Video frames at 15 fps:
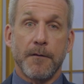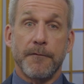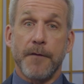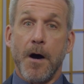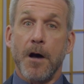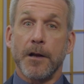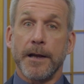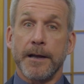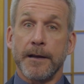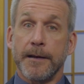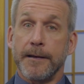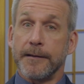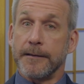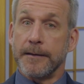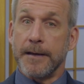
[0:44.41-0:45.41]
Falling
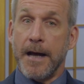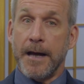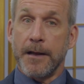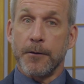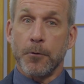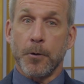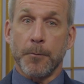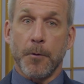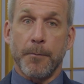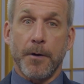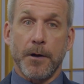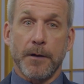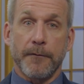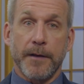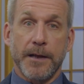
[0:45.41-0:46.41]
is not a normal
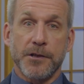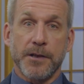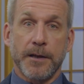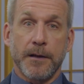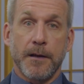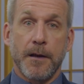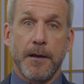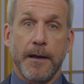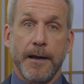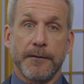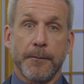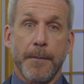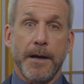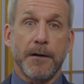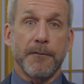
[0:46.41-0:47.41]
part of aging.
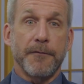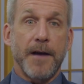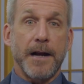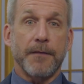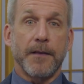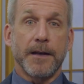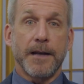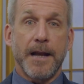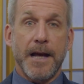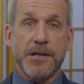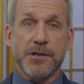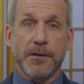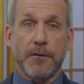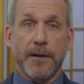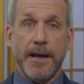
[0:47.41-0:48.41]
As a matter of fact, the
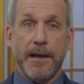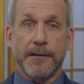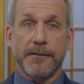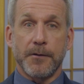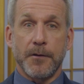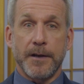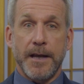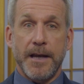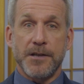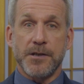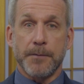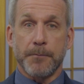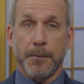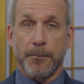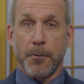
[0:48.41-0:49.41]
National Council on
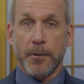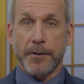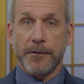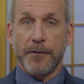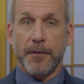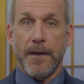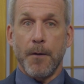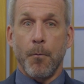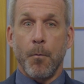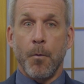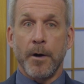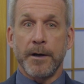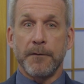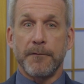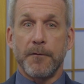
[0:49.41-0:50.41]
Aging purports that
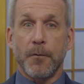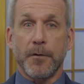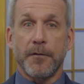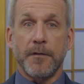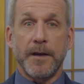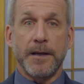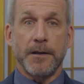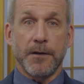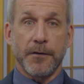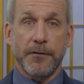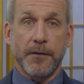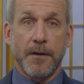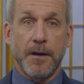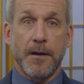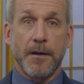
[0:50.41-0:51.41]
1 in 4
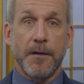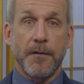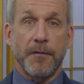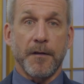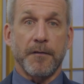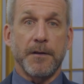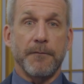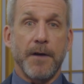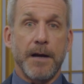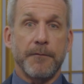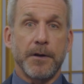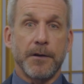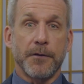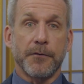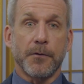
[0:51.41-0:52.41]
seniors, 65
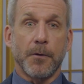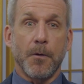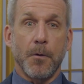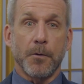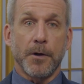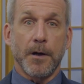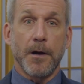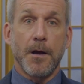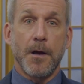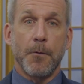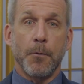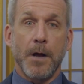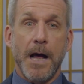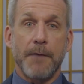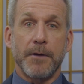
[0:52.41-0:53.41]
years or older,
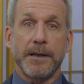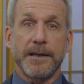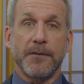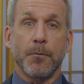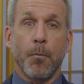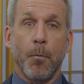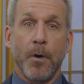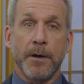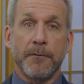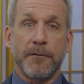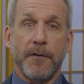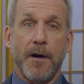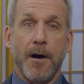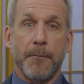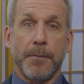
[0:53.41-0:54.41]
will have at least one
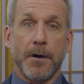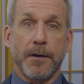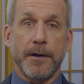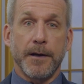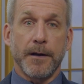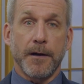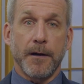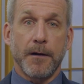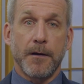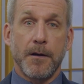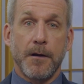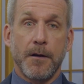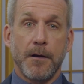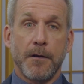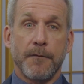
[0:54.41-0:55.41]
fall per year.
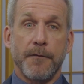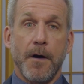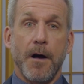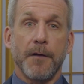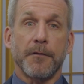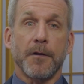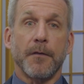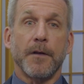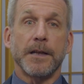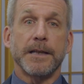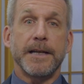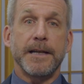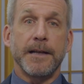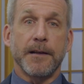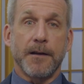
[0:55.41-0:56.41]
Falls are the
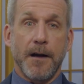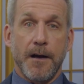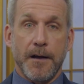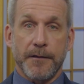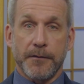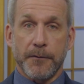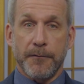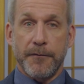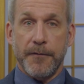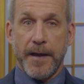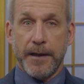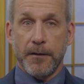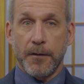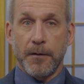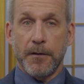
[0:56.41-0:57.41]
leading cause of
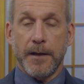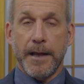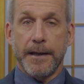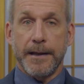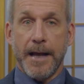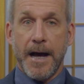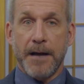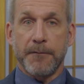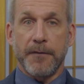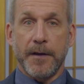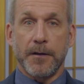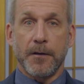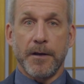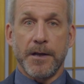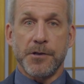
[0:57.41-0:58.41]
fatal and
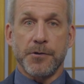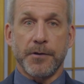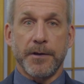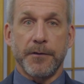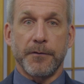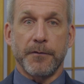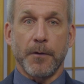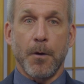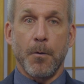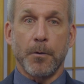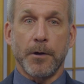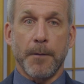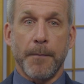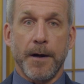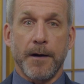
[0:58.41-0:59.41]
non-fatal injuries for
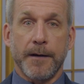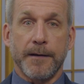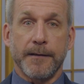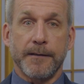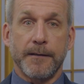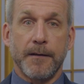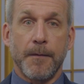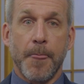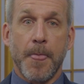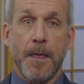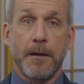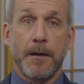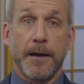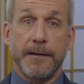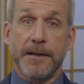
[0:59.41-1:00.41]
older Americans.
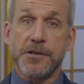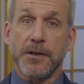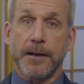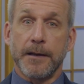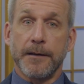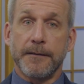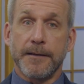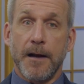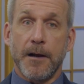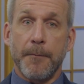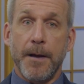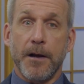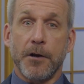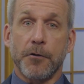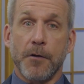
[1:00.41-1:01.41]
Additionally, let's talk
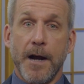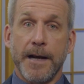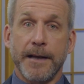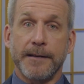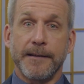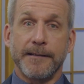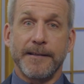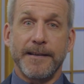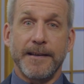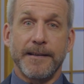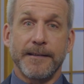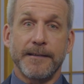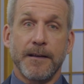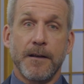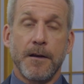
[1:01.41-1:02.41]
about chronic
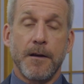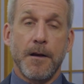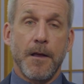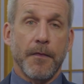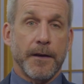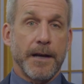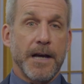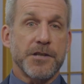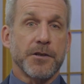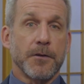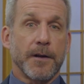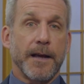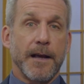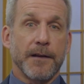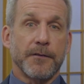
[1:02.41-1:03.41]
disease. The
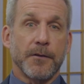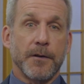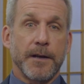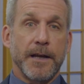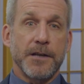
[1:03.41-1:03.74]
National Council on